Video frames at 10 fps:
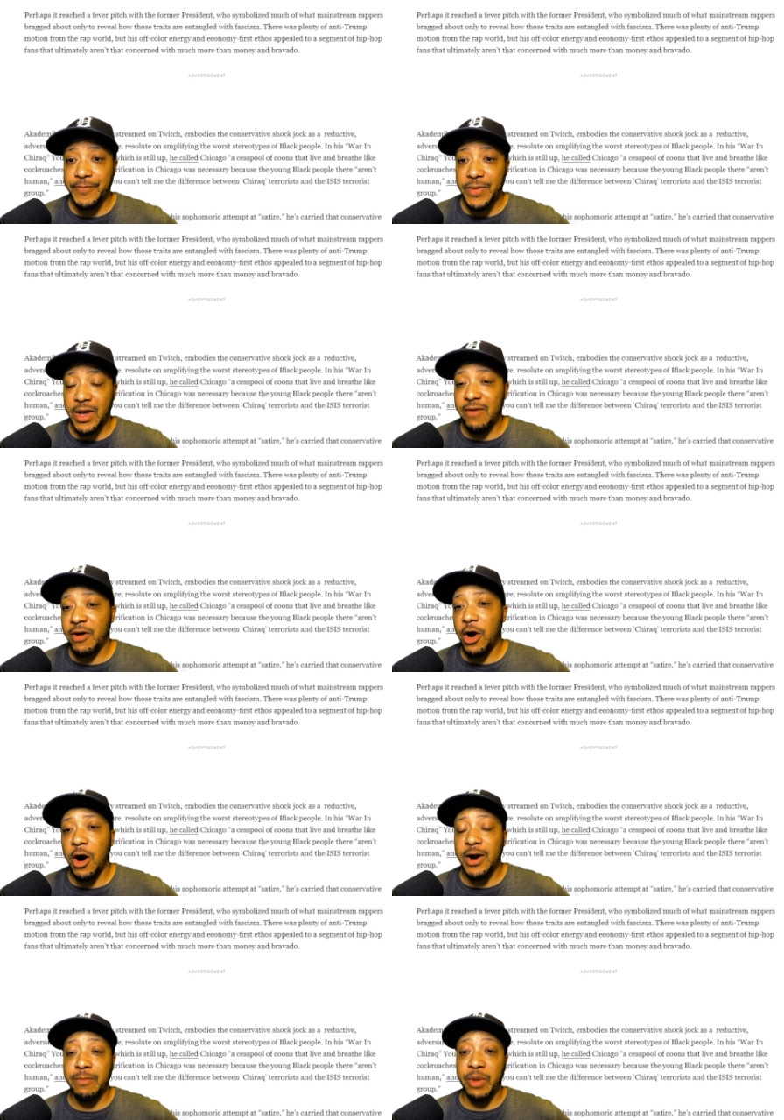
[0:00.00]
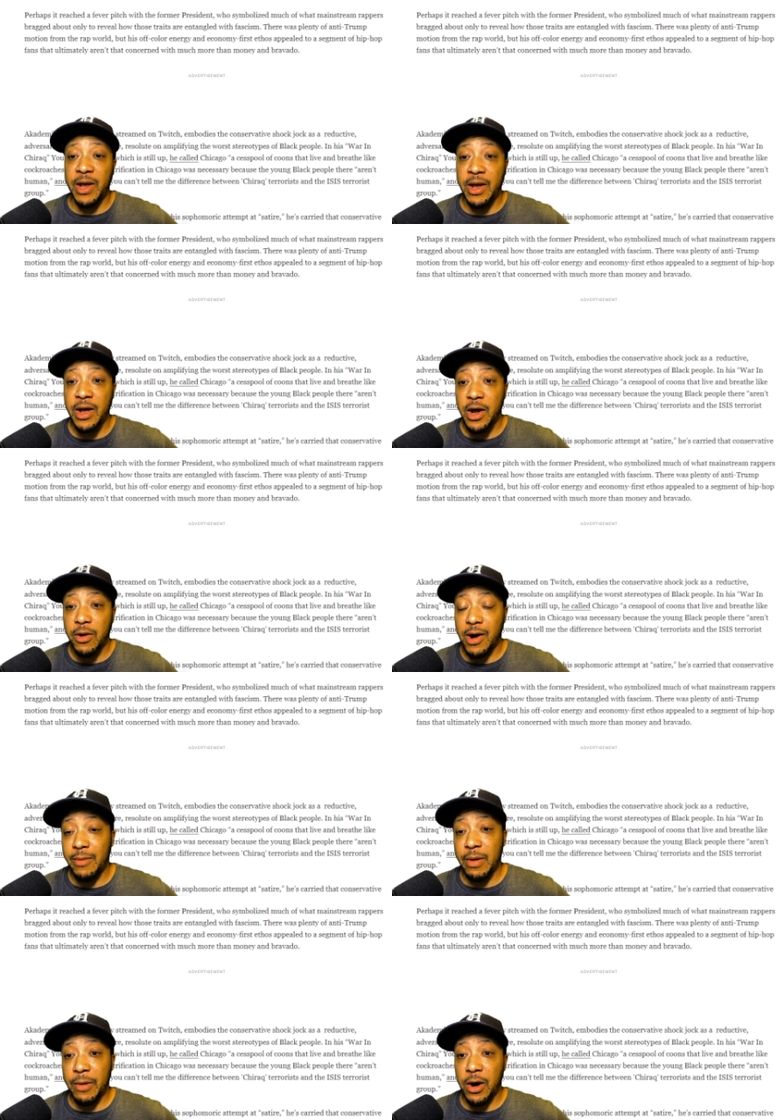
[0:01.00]
Even Cardi B, right?
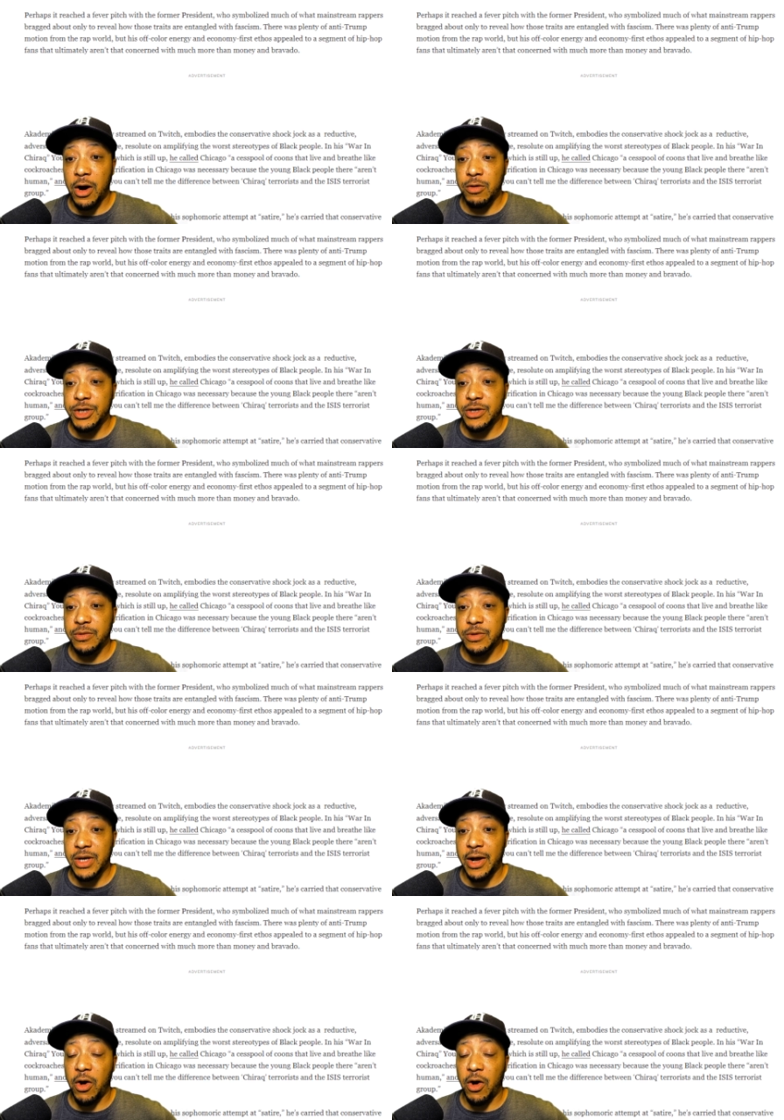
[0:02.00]
Remember her when she was like,